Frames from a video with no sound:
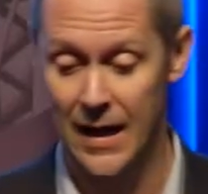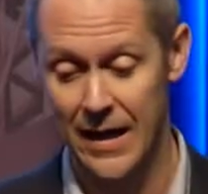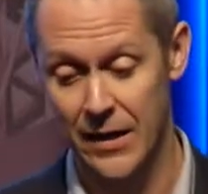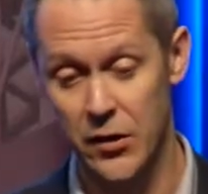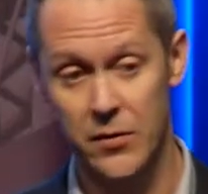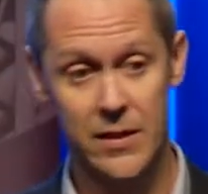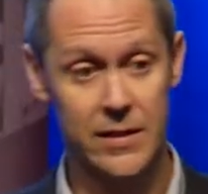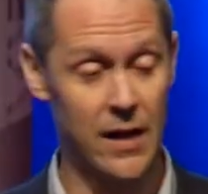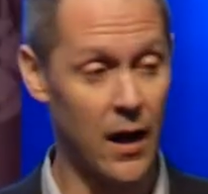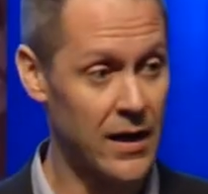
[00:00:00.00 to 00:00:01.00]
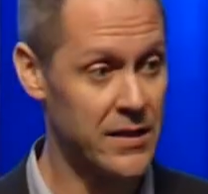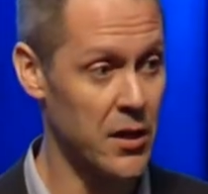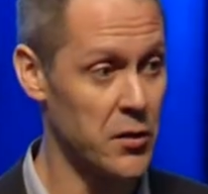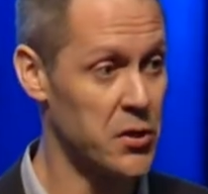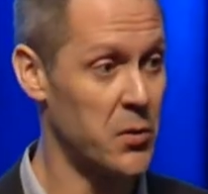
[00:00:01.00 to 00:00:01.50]
It uses the
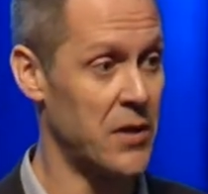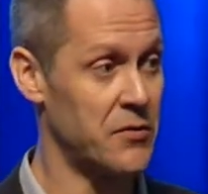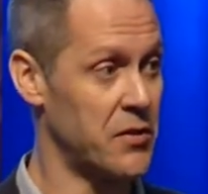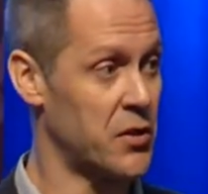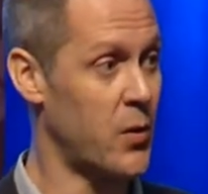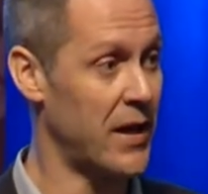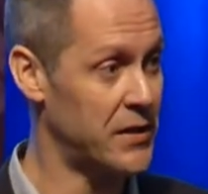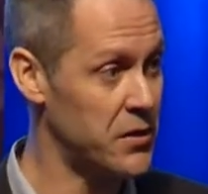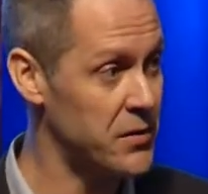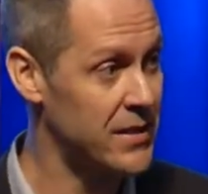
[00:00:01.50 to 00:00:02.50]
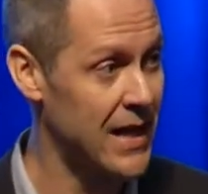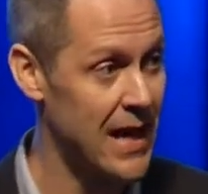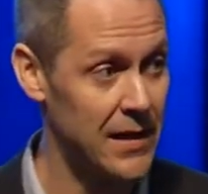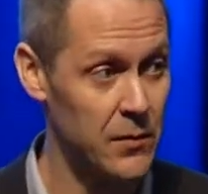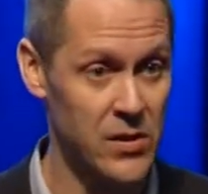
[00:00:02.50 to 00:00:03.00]
ISO 222
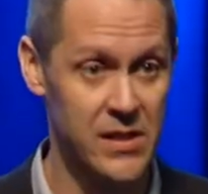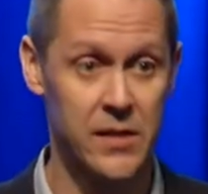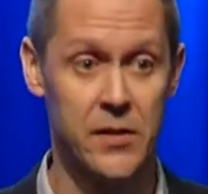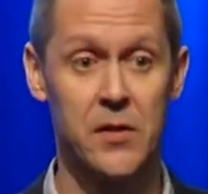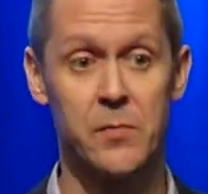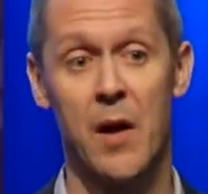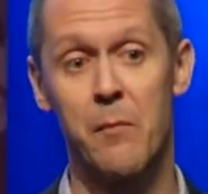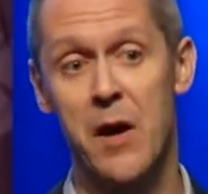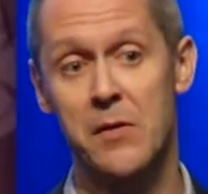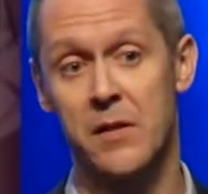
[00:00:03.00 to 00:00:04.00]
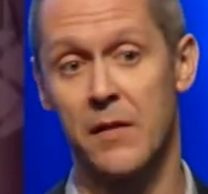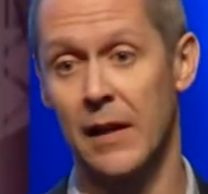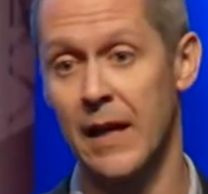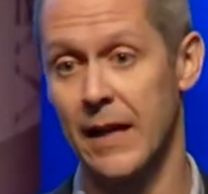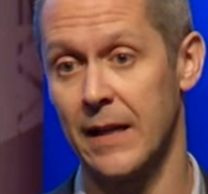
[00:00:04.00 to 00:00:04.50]
standard, which is used by most of the
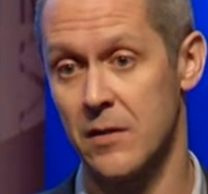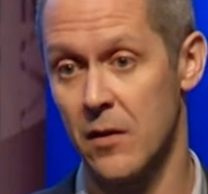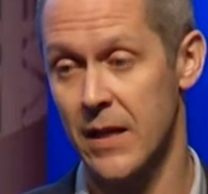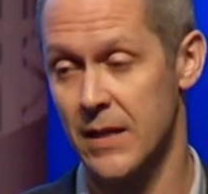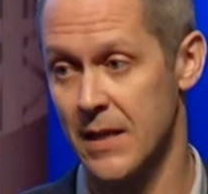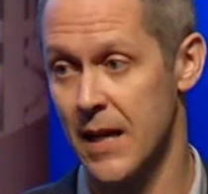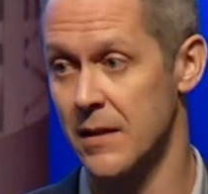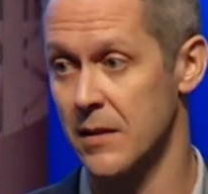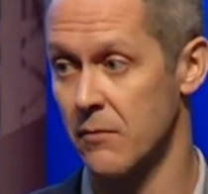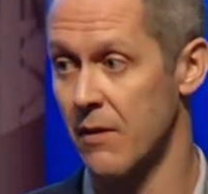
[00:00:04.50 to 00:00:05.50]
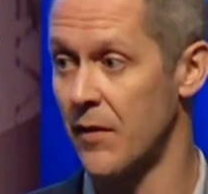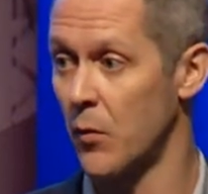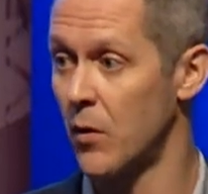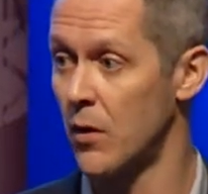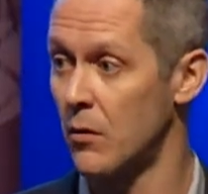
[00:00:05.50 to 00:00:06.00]
leading stock exchanges around the
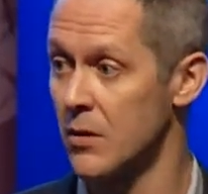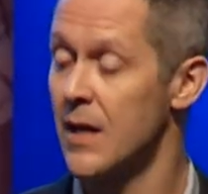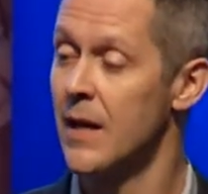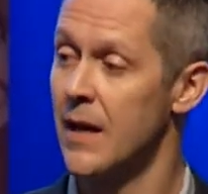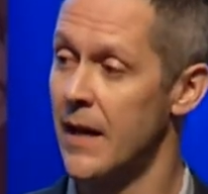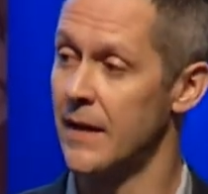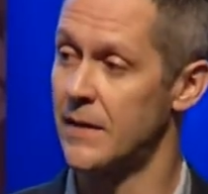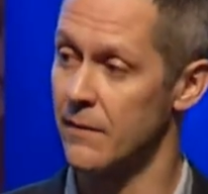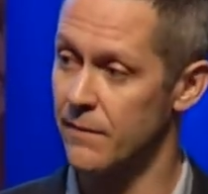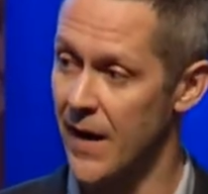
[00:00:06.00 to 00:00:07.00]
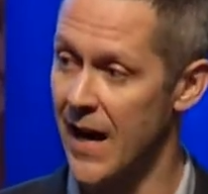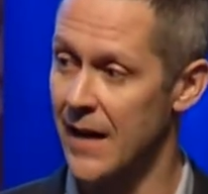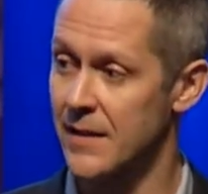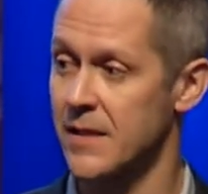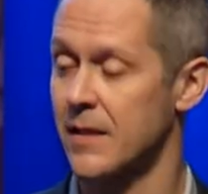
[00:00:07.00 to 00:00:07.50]
world, and it's a
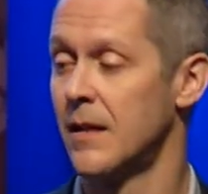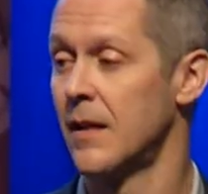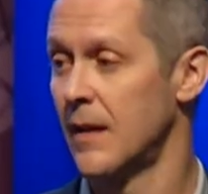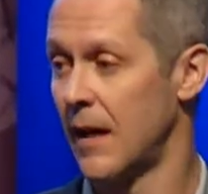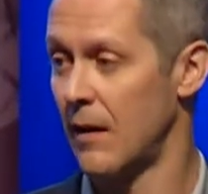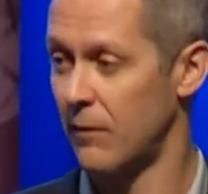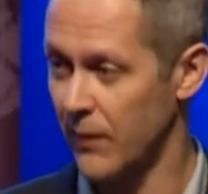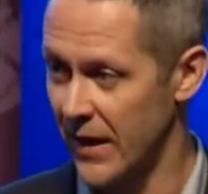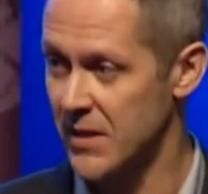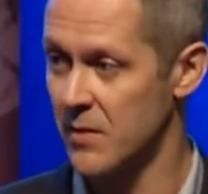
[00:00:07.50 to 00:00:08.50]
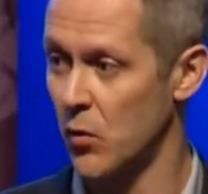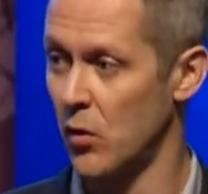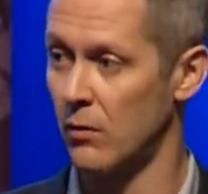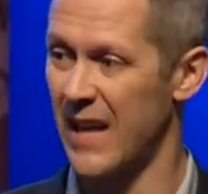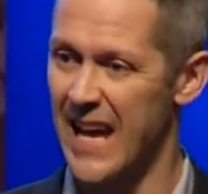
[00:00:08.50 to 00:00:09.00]
fast,
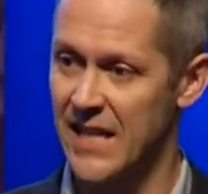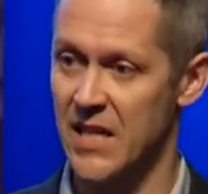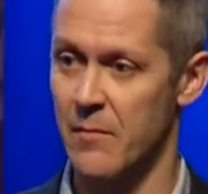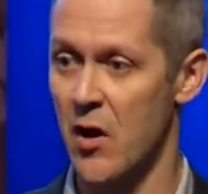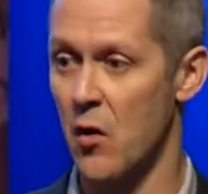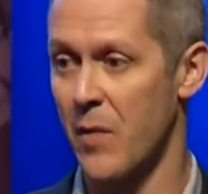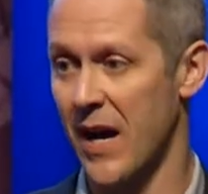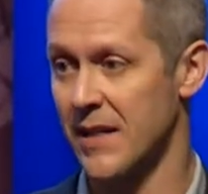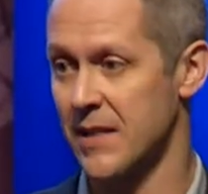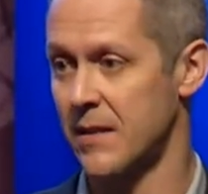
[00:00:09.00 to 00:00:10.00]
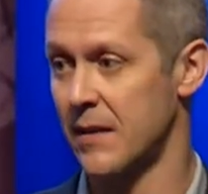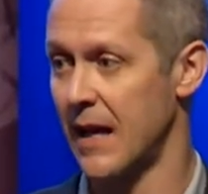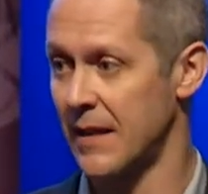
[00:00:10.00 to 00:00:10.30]
flexible, XML-based